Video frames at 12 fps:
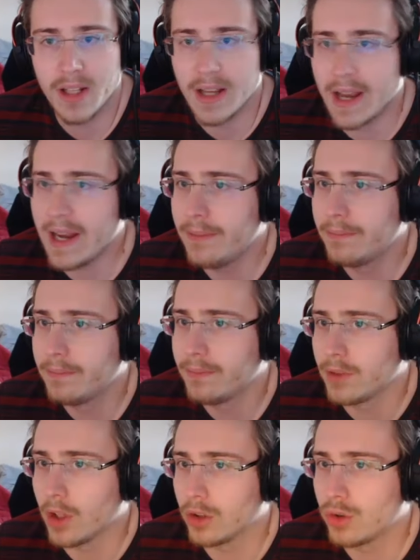Hey,
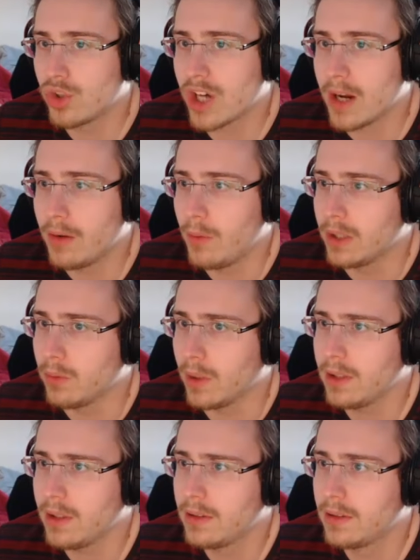not too shy. Wait,
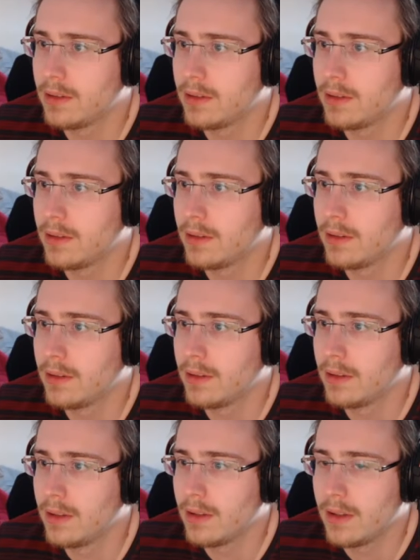what?
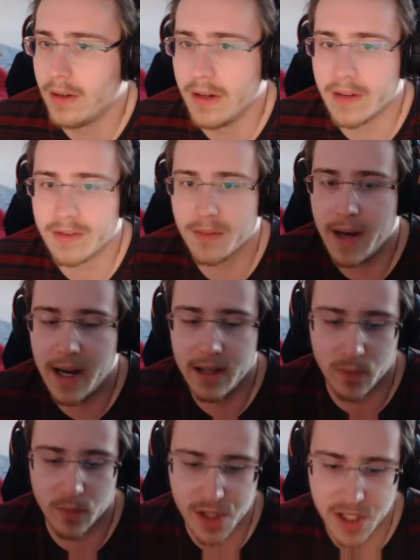Never
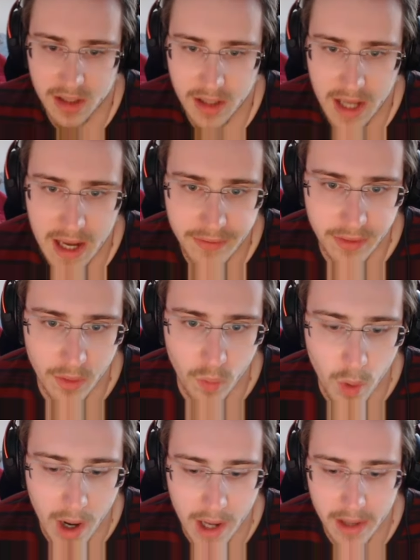mind. We still have
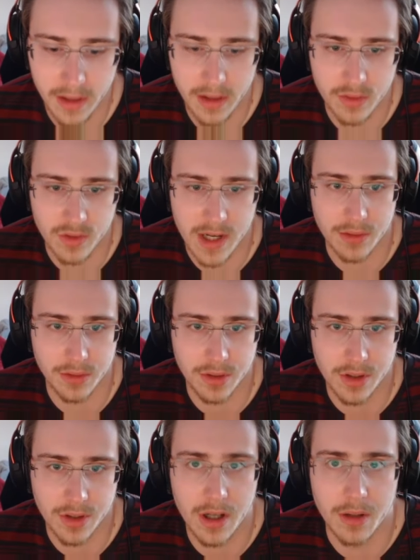one round to
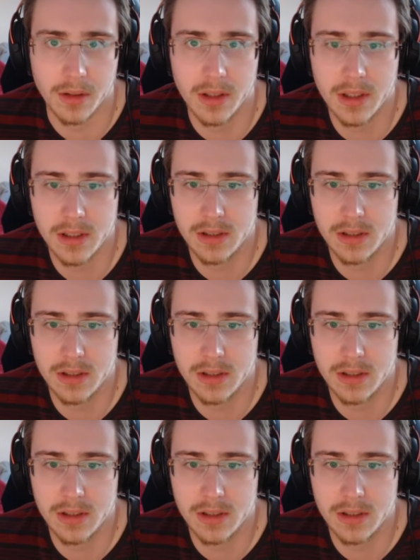go.